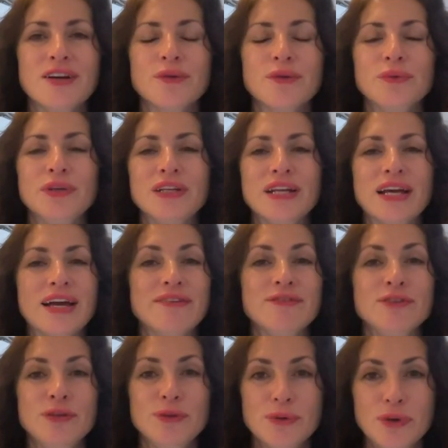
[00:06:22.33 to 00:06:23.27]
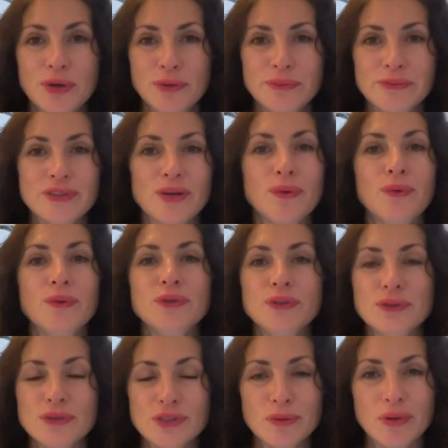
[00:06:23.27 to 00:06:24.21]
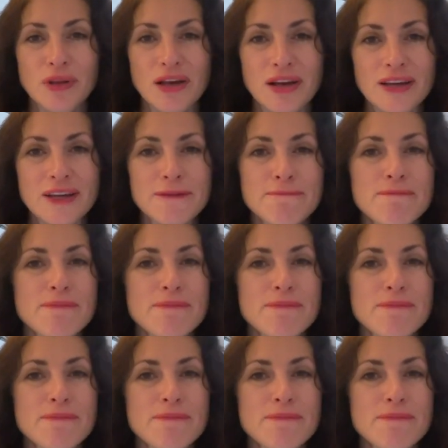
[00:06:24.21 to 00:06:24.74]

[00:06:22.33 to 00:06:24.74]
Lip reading: Are we going to have new homes, a whole new supply?